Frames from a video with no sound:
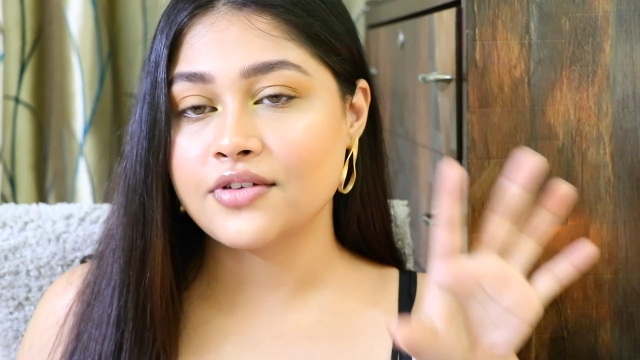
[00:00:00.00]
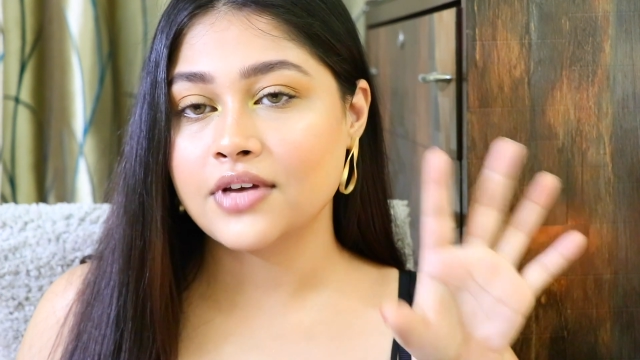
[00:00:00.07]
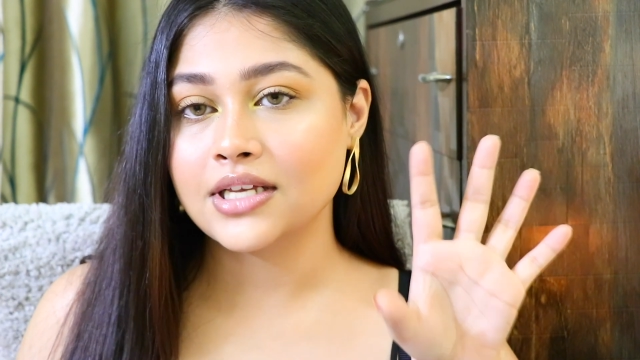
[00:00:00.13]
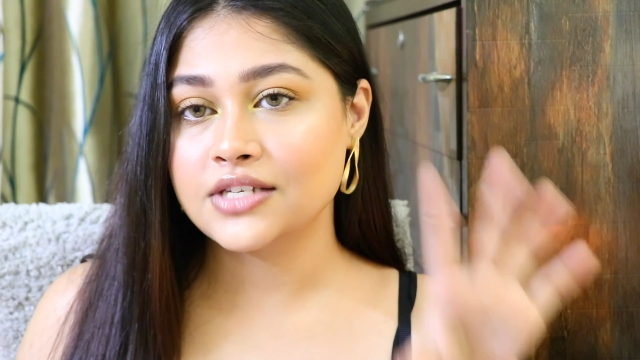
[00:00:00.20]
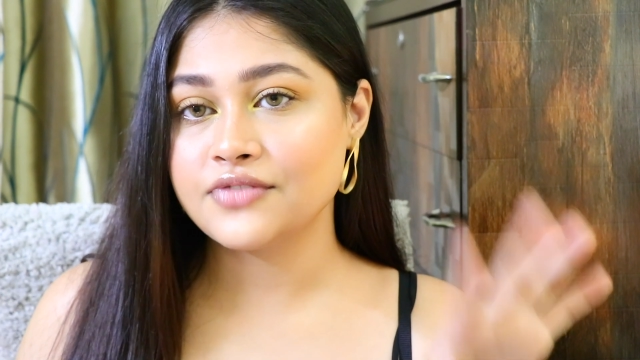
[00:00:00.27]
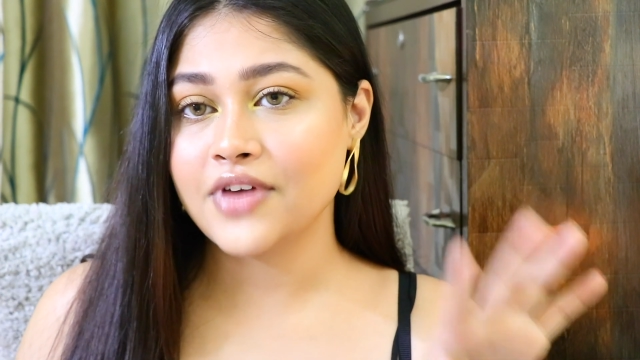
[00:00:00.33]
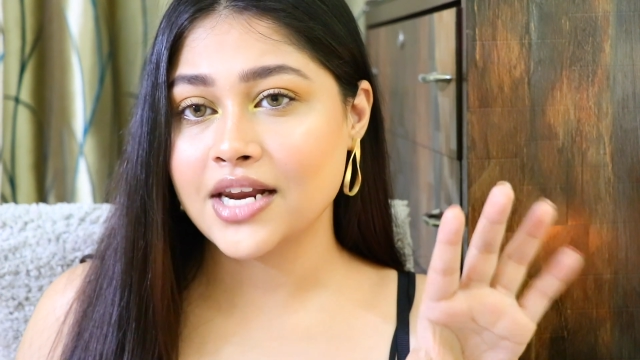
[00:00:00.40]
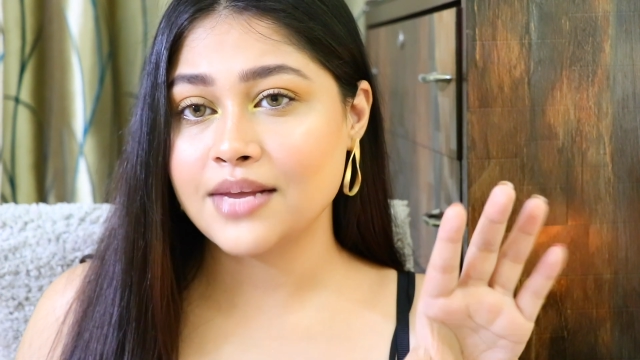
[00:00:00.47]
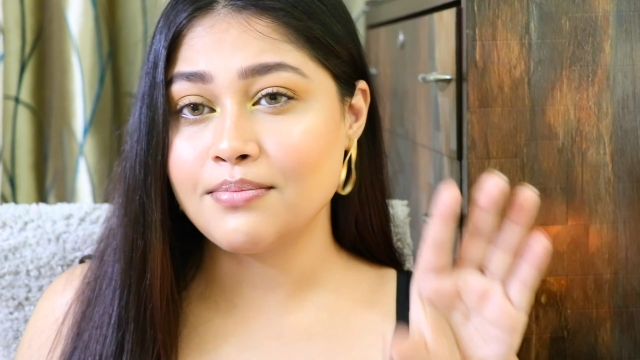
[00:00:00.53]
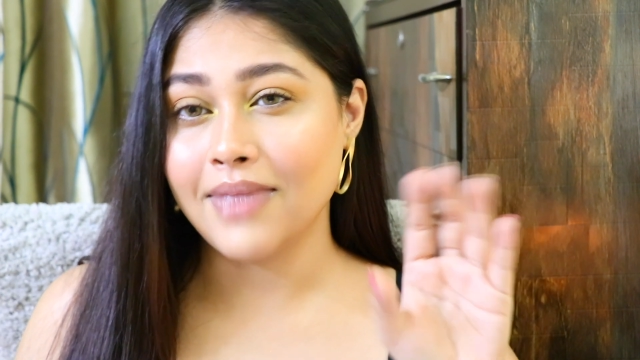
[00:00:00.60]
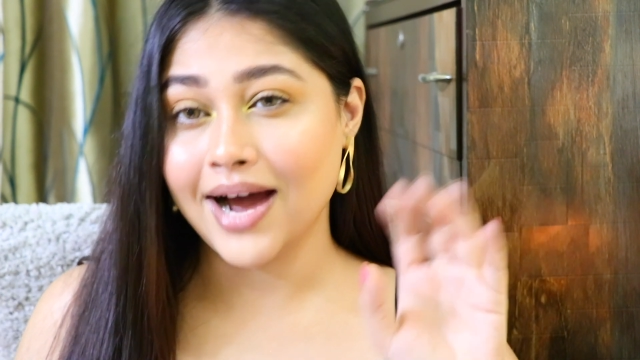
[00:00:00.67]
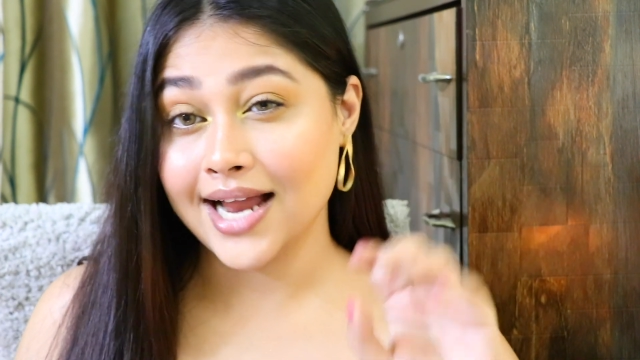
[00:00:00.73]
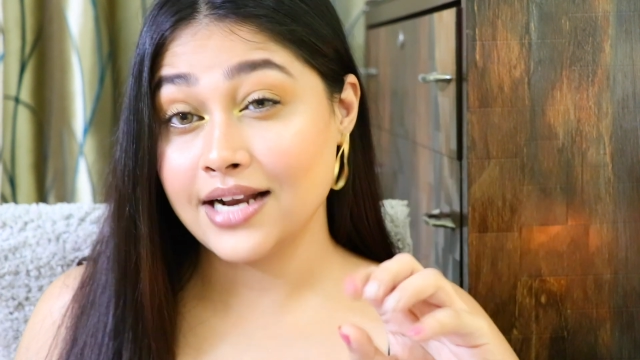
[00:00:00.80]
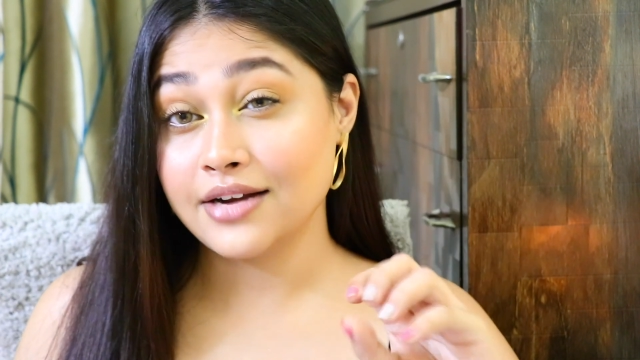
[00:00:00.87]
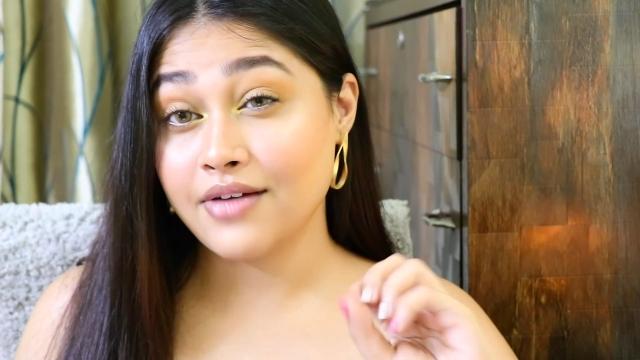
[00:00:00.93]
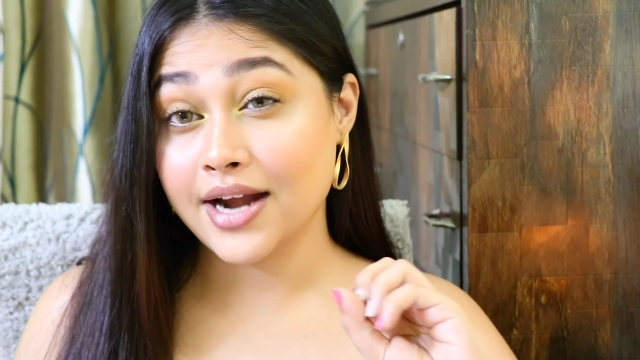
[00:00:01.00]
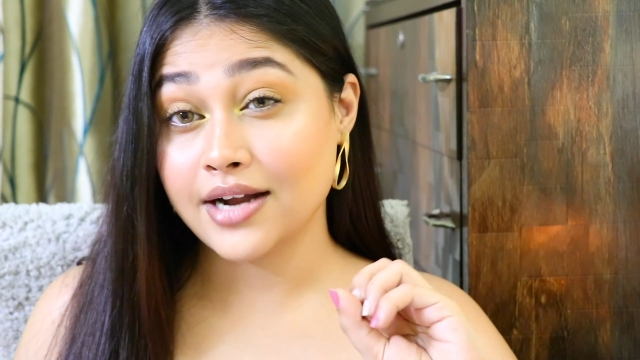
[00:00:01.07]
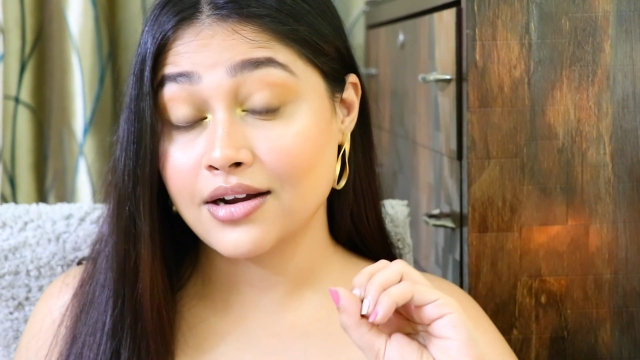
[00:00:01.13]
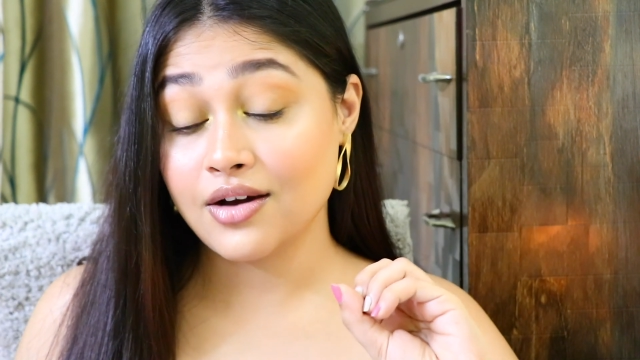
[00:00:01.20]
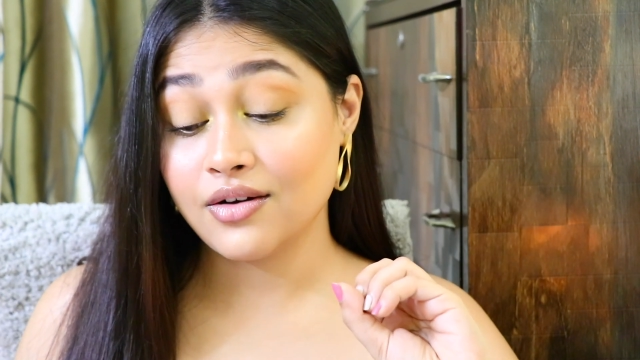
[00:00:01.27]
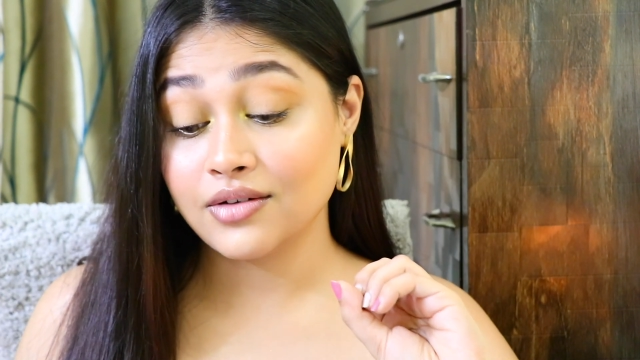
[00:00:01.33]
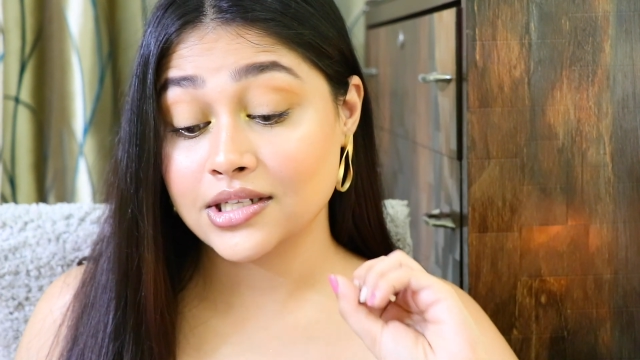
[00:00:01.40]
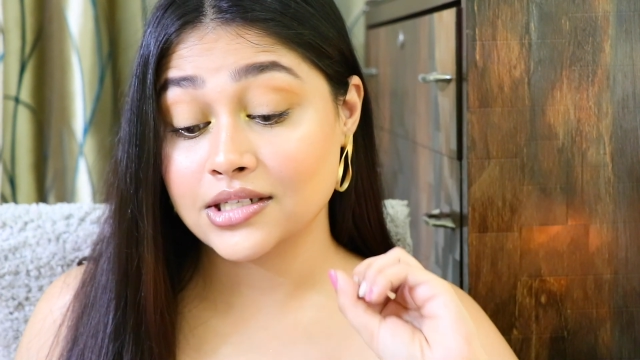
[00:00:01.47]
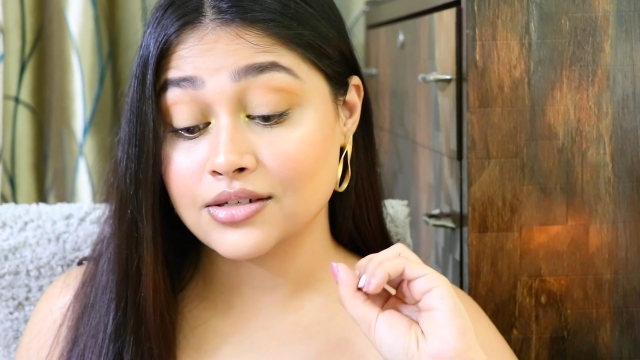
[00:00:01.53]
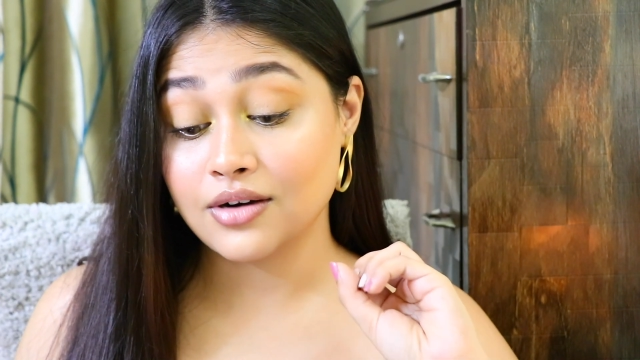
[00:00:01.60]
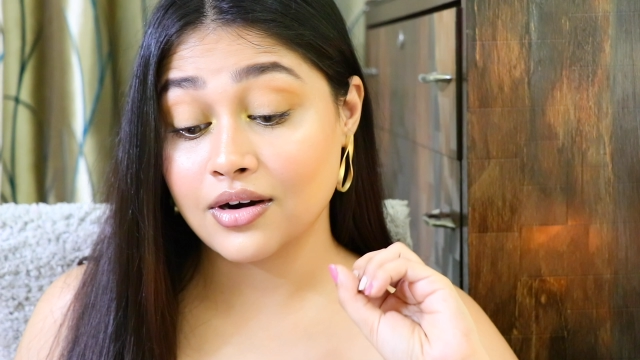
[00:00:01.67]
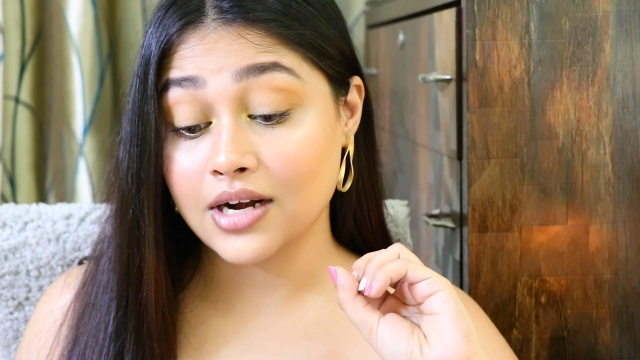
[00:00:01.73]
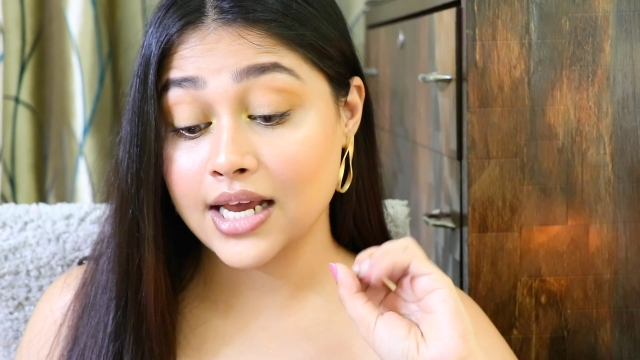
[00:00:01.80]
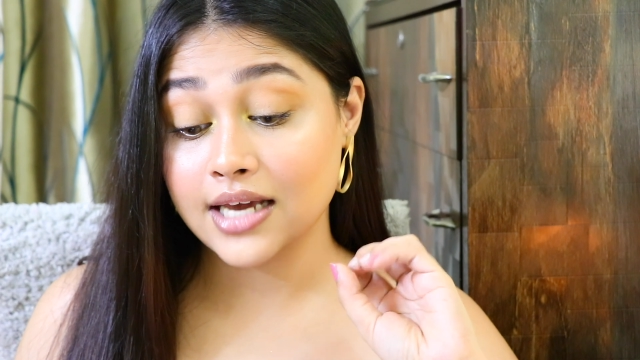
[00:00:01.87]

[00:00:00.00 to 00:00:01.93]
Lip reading: It's very mild right now. It's not